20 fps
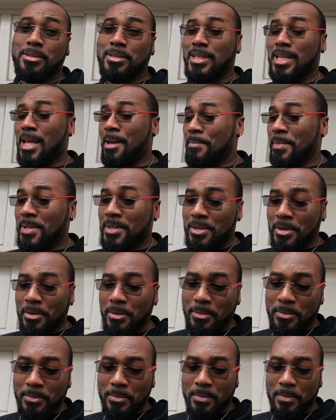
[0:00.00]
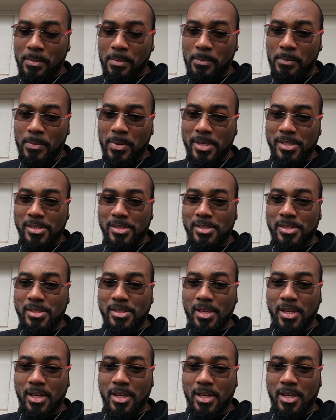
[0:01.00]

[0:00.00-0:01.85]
Let me know what's